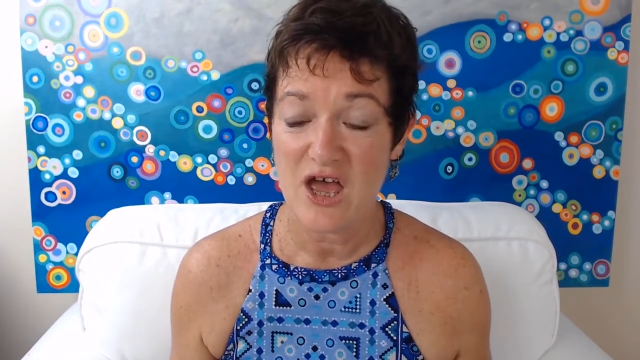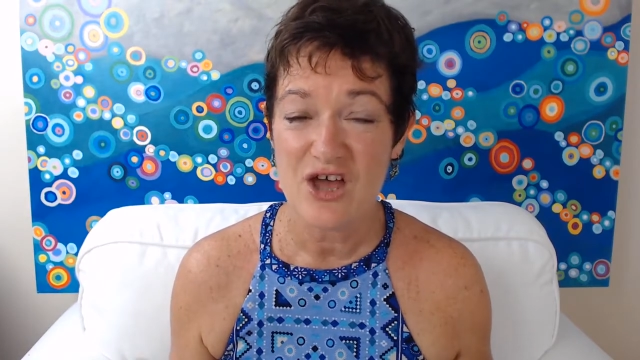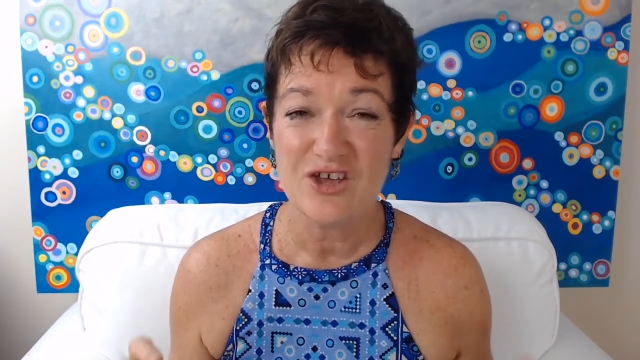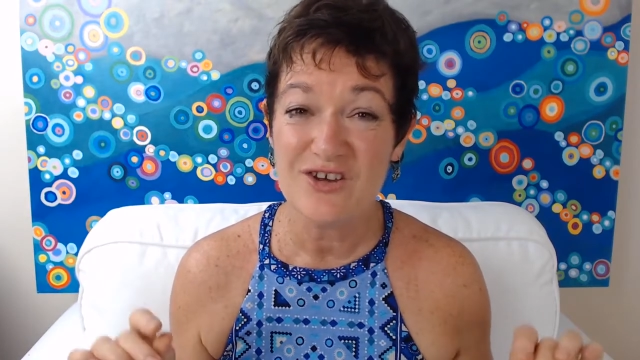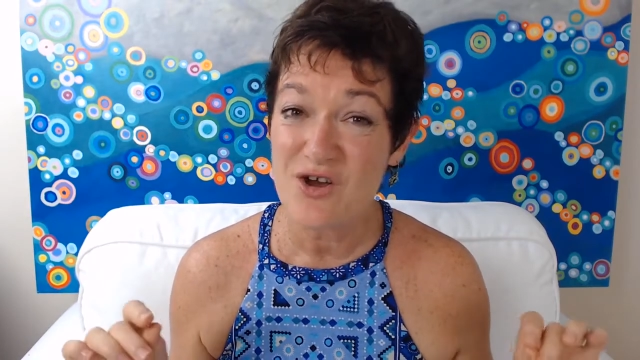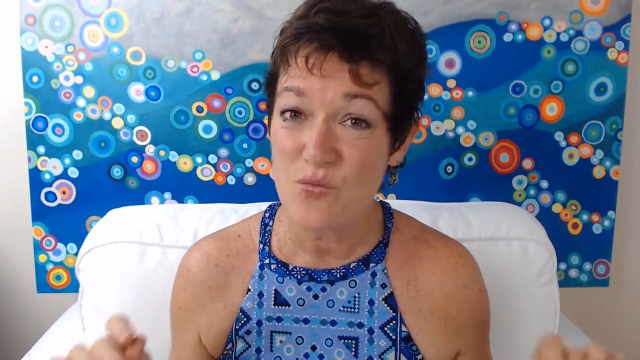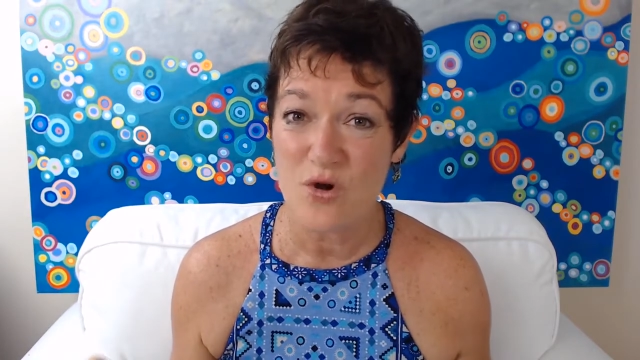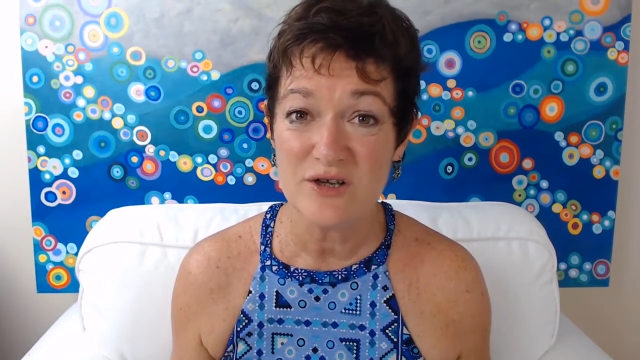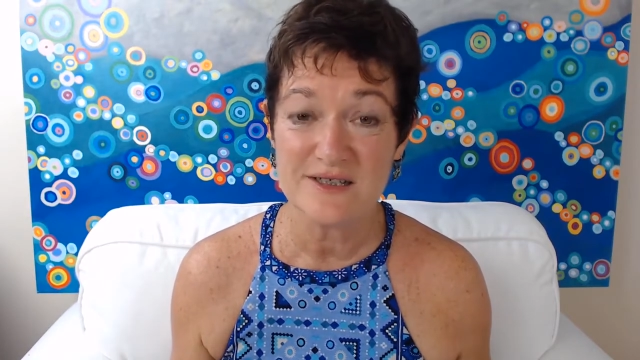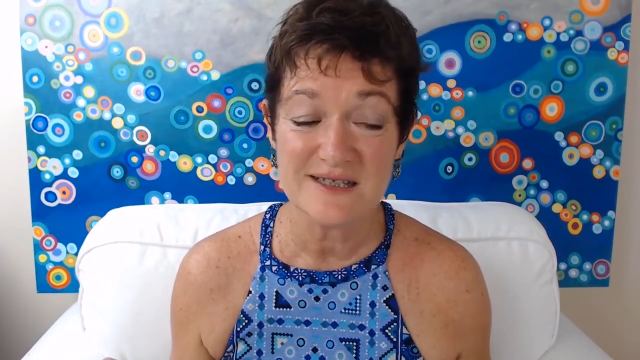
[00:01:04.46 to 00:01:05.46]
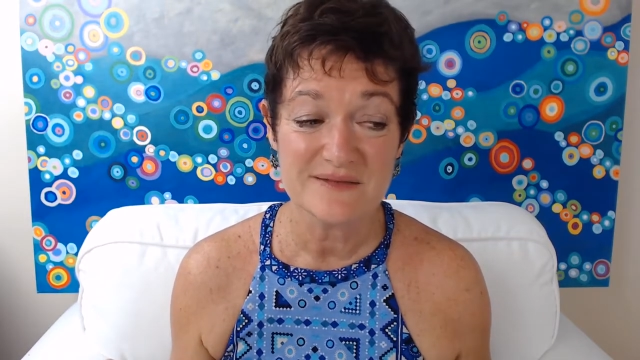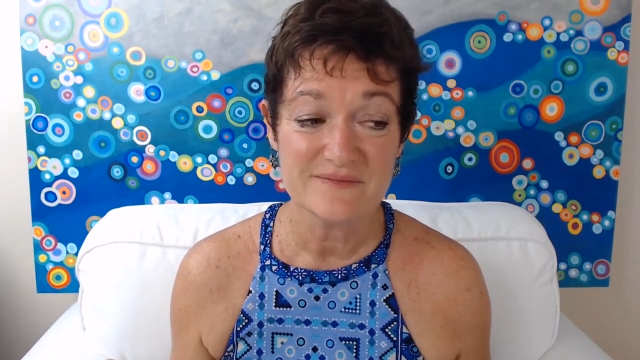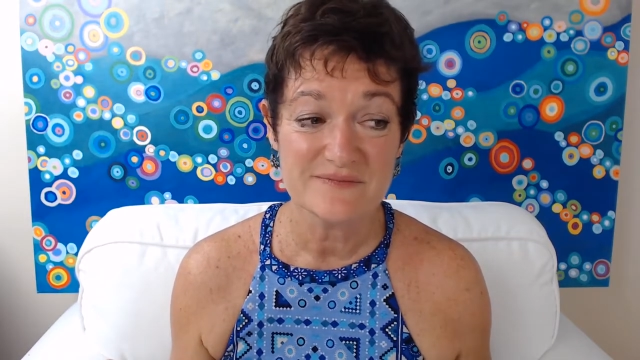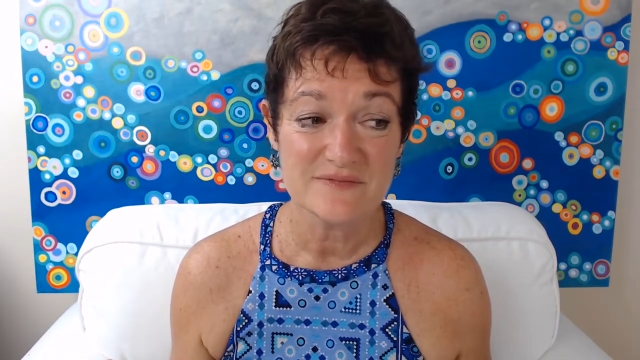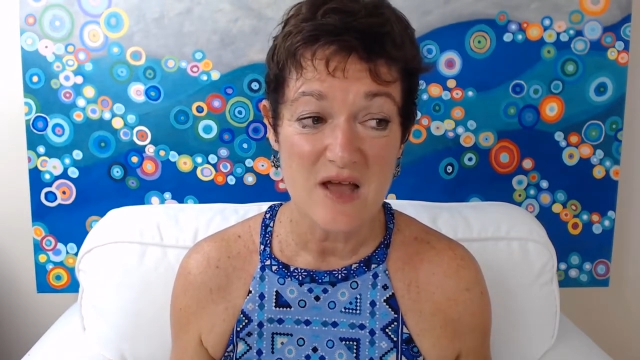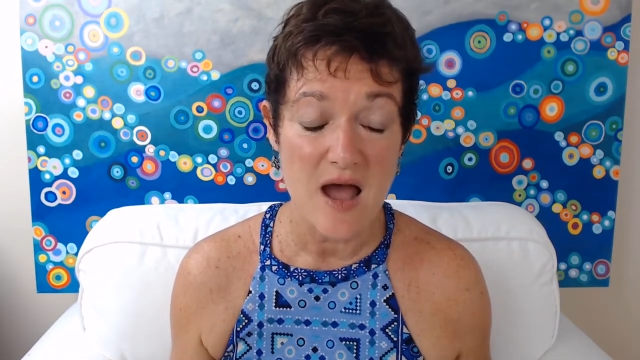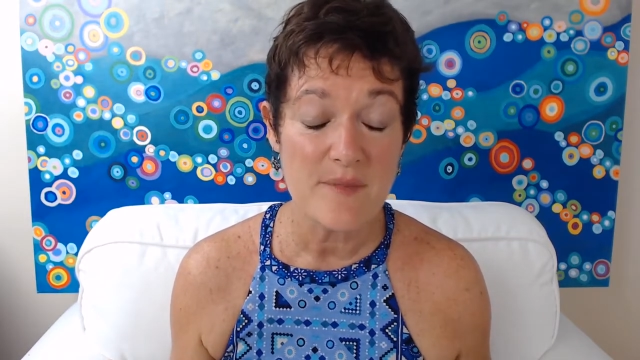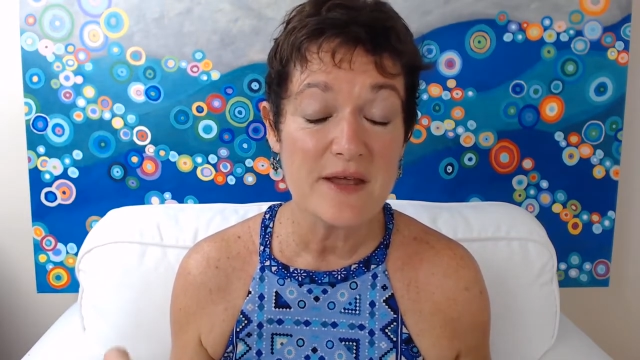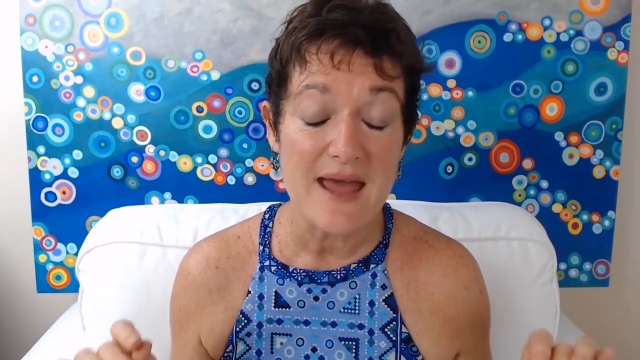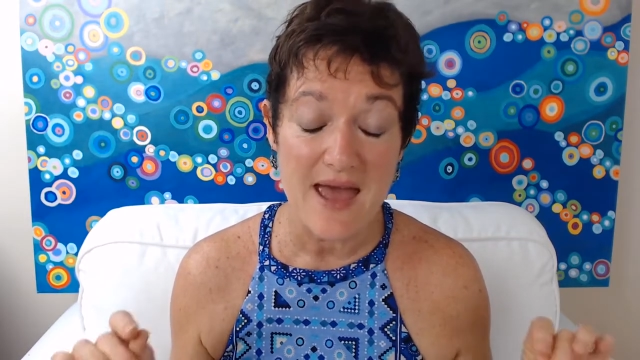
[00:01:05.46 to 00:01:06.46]
you know what, I'm
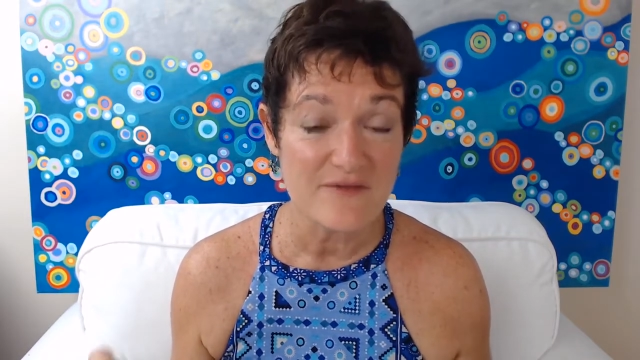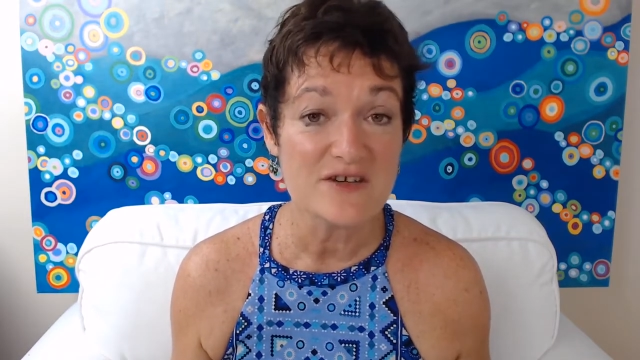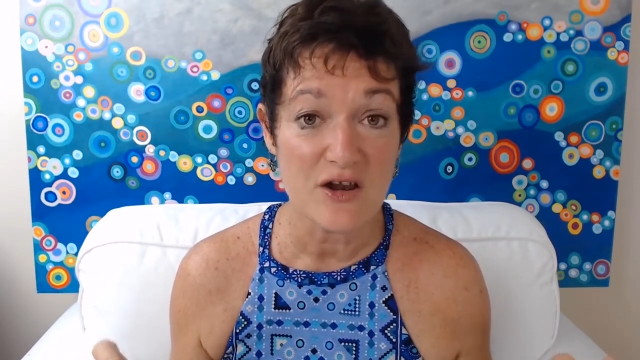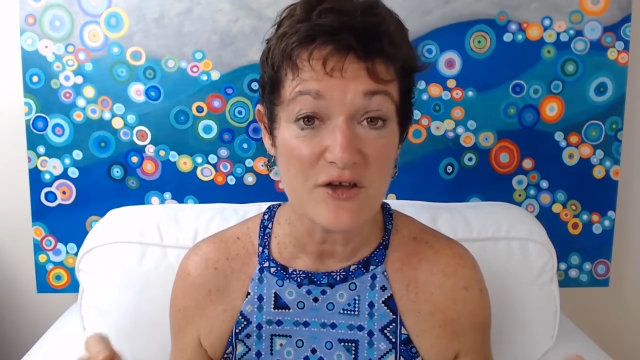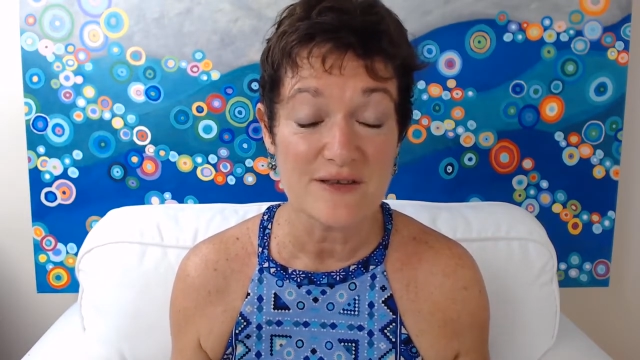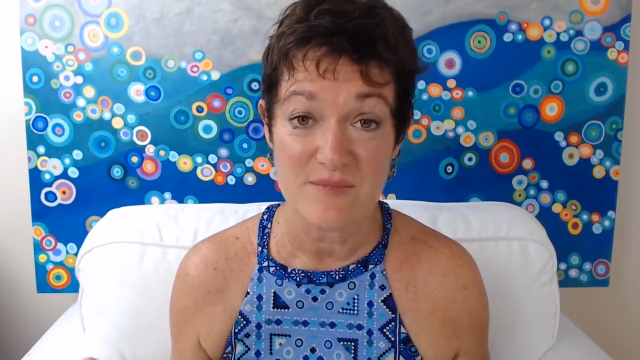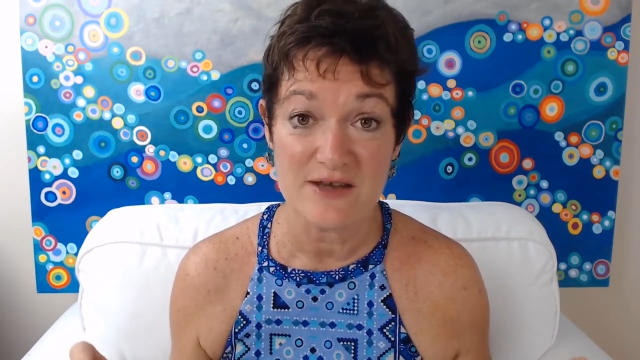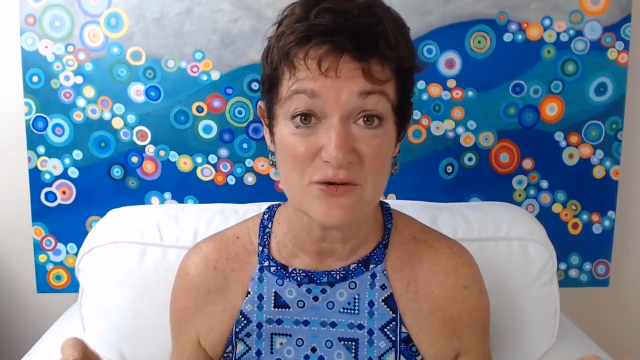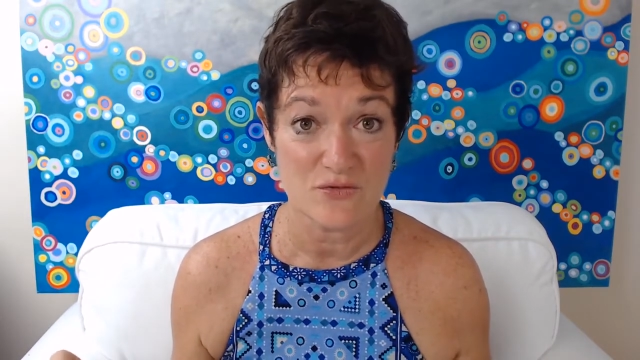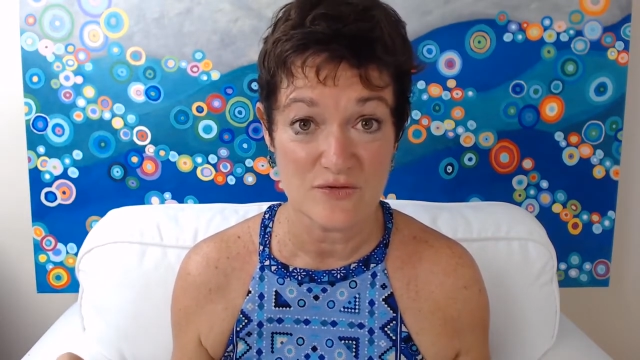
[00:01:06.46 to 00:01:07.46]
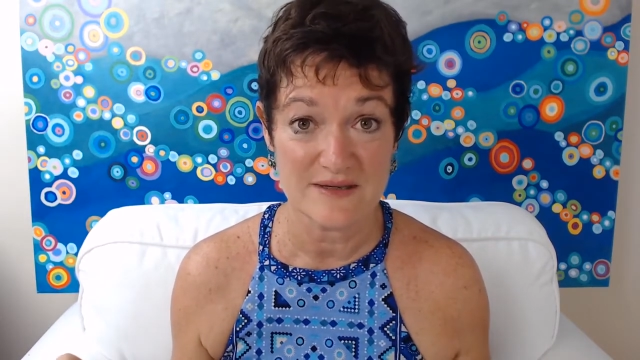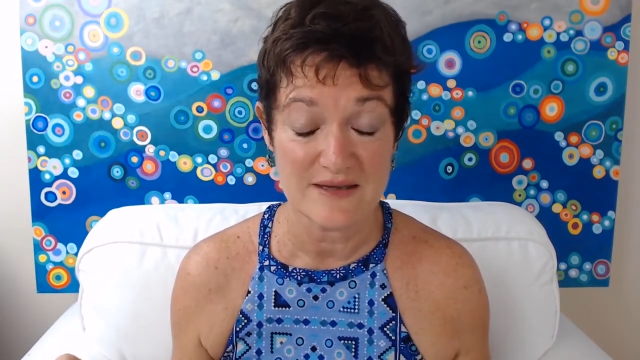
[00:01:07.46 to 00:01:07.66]
going to have to close my doors.